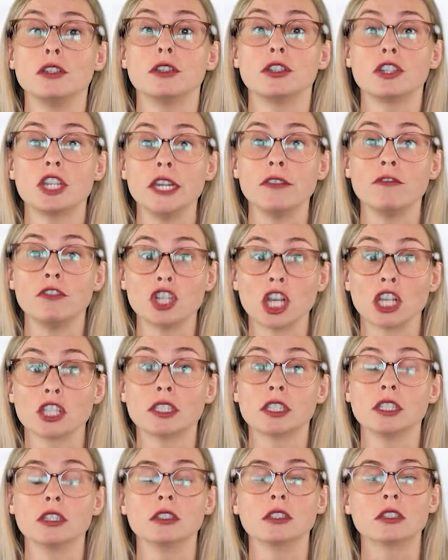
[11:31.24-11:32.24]
Chief
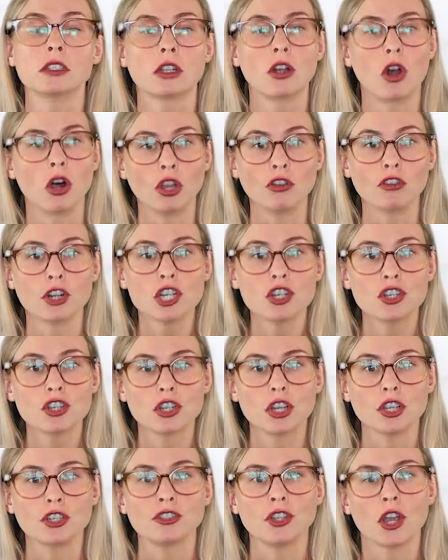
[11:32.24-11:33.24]
Justice Coleridge,
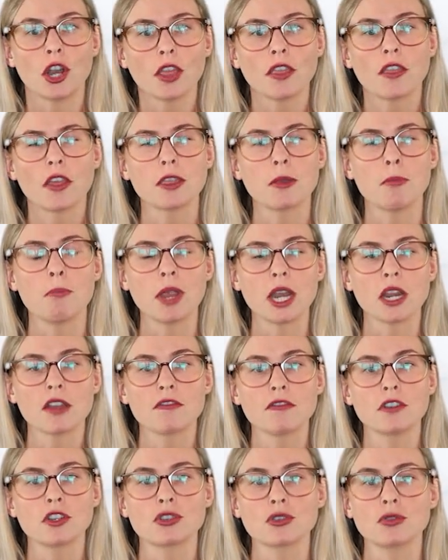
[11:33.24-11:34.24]
asserted that the
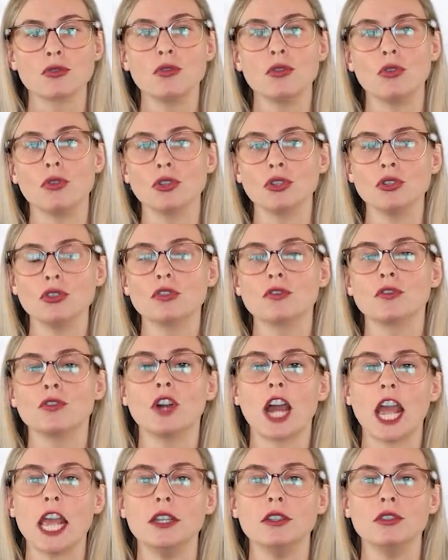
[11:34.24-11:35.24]
beneficial or useful
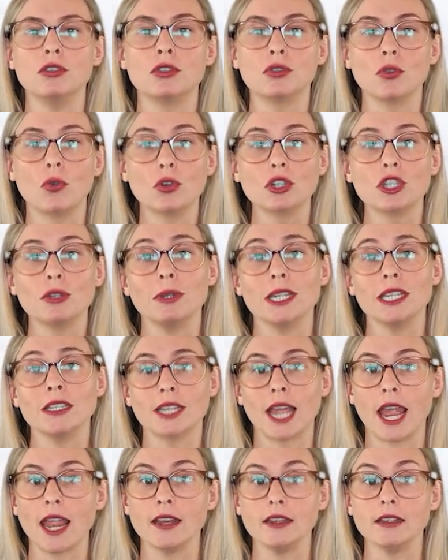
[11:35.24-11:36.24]
end sought to be
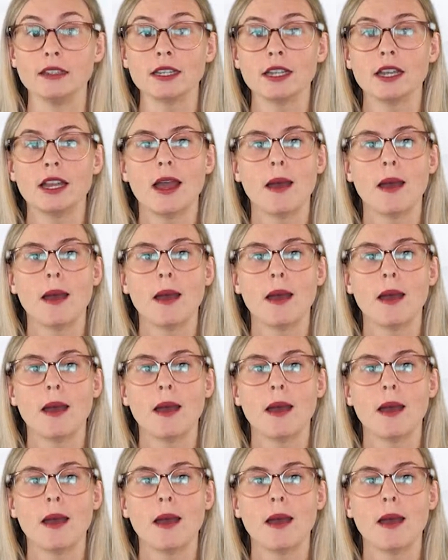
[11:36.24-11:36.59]
attained